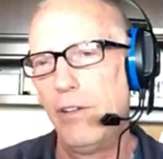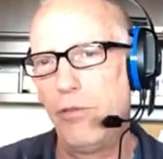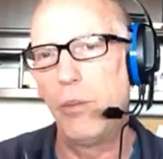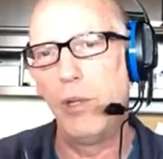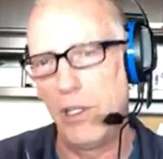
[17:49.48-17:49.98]

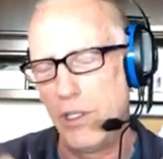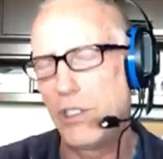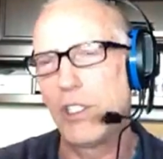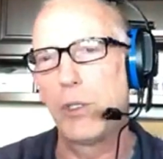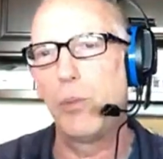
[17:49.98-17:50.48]
for me to
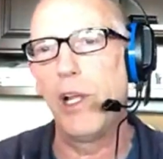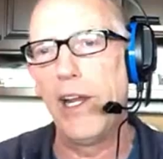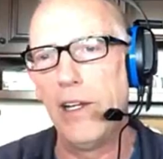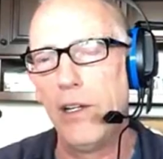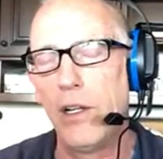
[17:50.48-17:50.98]
just
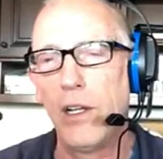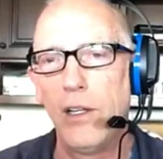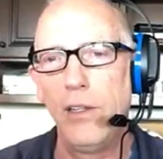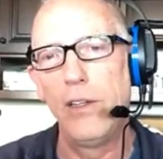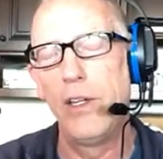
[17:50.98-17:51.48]
explain
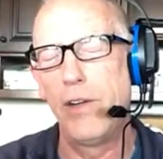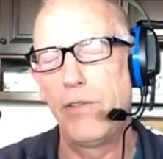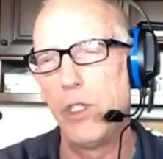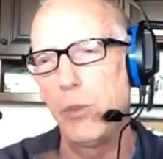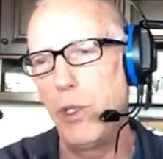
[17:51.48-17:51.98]
the
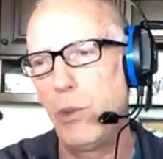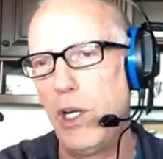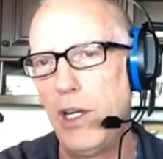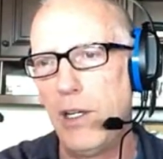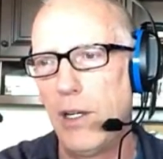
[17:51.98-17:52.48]
difference
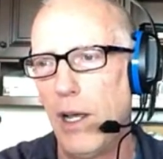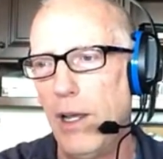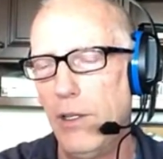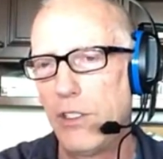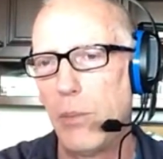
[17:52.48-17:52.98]
between
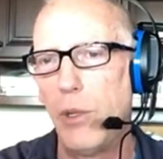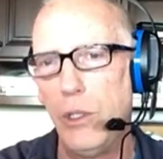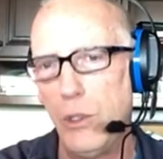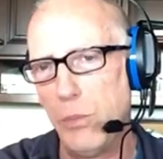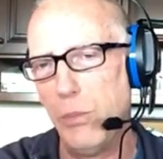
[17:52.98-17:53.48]

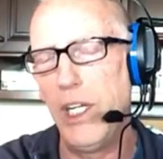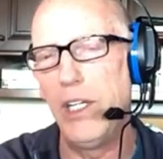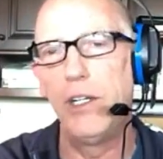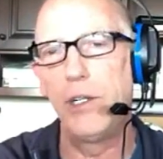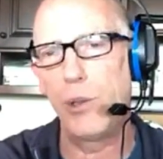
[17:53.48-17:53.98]
somebody who's
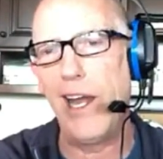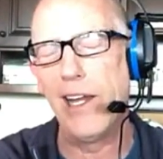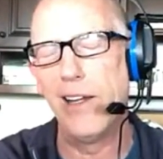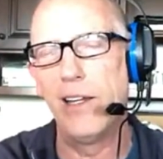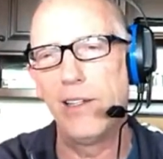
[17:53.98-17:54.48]
media
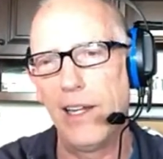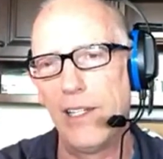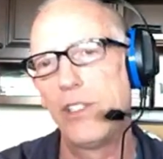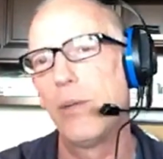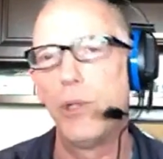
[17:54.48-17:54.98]
trained
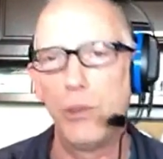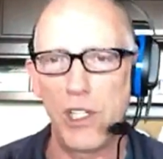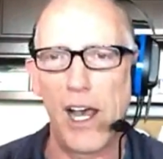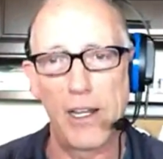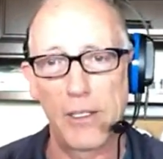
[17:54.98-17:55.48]
and someone
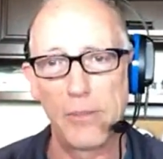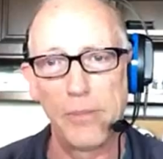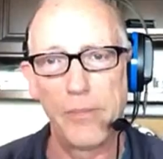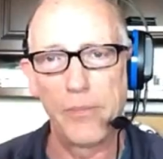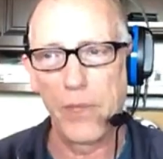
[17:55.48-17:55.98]
who's not.
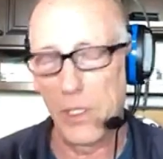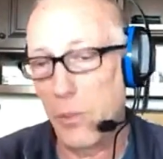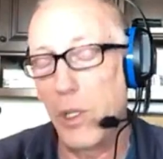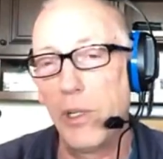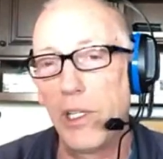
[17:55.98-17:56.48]

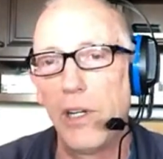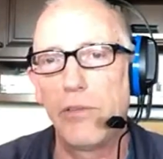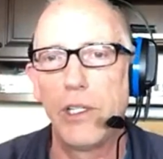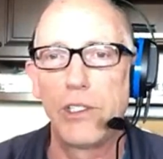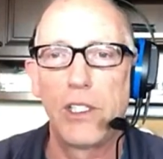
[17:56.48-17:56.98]
It's a pretty big
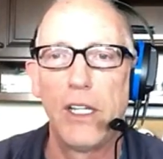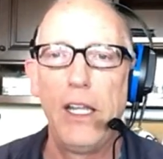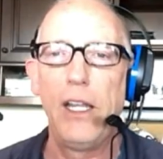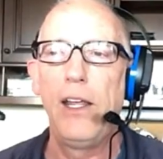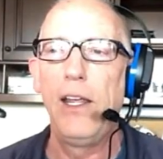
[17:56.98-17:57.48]
difference.
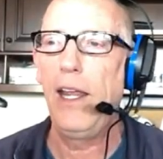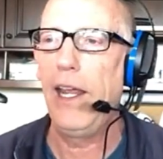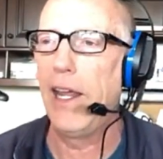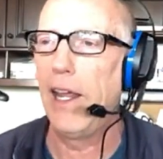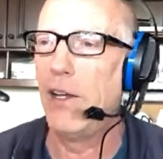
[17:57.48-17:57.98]

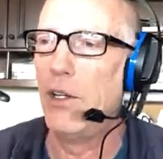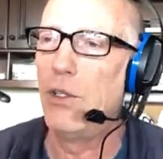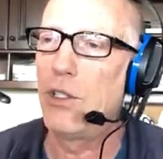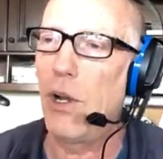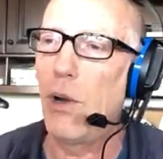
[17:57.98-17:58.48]
And
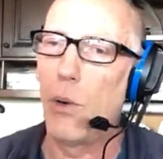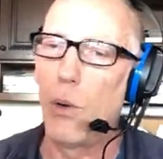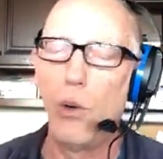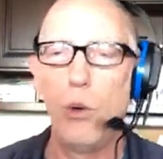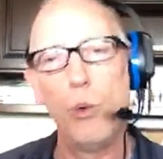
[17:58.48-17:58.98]

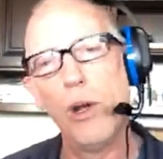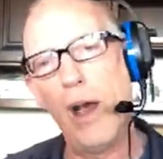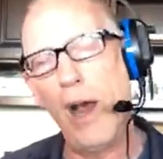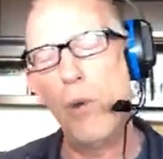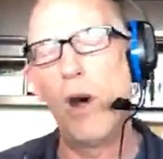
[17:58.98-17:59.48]
so
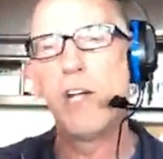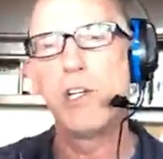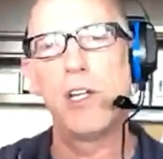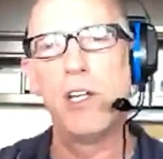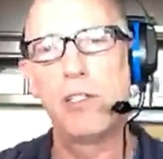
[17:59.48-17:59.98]
when I
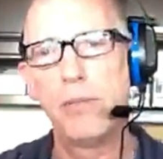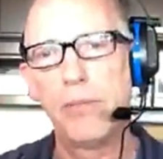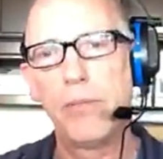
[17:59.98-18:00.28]
watched it,